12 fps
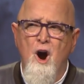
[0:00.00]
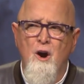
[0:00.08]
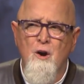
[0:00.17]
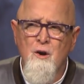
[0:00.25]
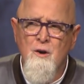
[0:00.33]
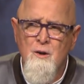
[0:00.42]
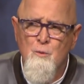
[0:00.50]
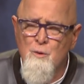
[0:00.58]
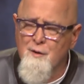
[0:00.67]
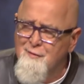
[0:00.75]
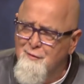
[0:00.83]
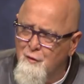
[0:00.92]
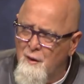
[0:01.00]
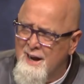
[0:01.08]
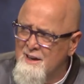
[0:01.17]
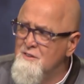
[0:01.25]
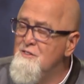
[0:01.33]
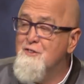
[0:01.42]
our
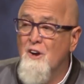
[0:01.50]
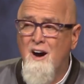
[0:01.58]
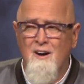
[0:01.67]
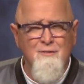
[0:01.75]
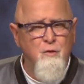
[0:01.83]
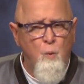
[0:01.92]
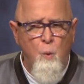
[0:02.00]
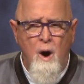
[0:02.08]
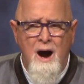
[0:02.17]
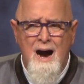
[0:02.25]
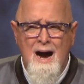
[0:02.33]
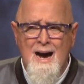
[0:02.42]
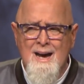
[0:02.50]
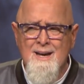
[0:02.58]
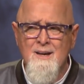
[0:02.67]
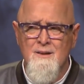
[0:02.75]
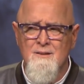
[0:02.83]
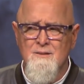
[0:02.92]
refrains of
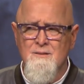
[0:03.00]
why